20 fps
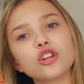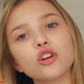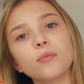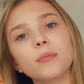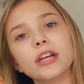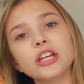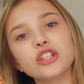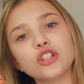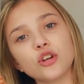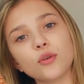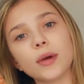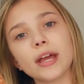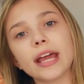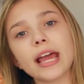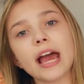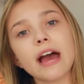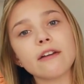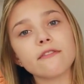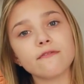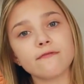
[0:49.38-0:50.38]
to be
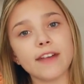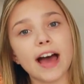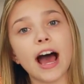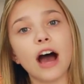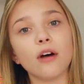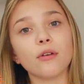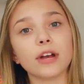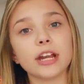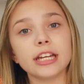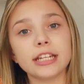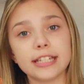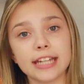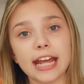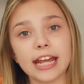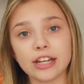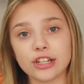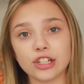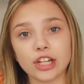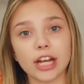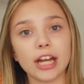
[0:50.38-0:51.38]
doing
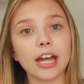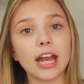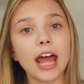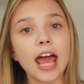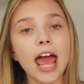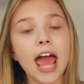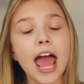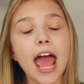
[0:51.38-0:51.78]
foundation,